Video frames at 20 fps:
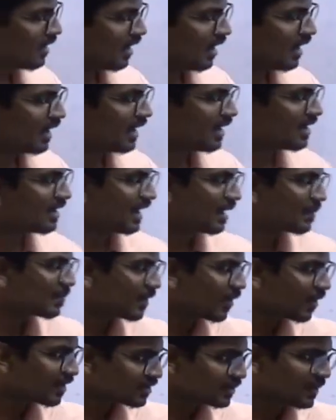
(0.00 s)
Again m
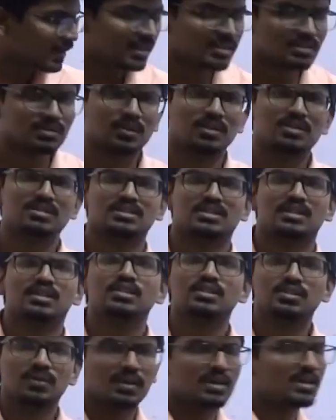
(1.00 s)
naught square is
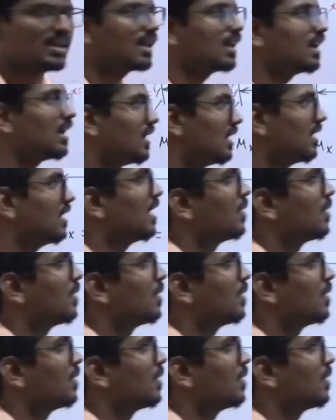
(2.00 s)
constant, so integrating